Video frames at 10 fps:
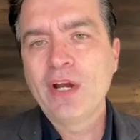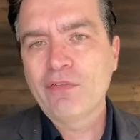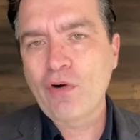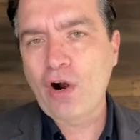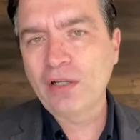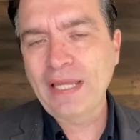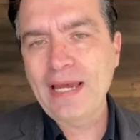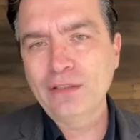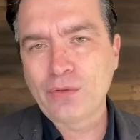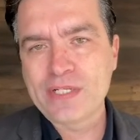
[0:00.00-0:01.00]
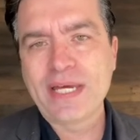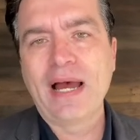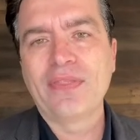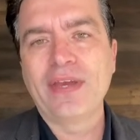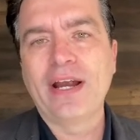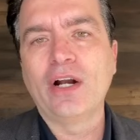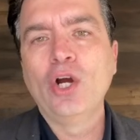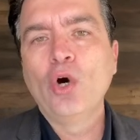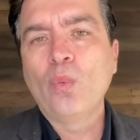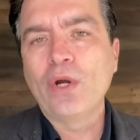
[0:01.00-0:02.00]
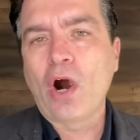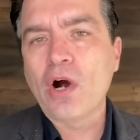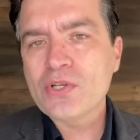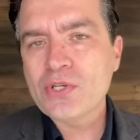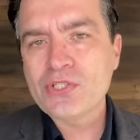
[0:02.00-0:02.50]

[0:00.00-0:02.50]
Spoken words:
For our landlords out there, we are also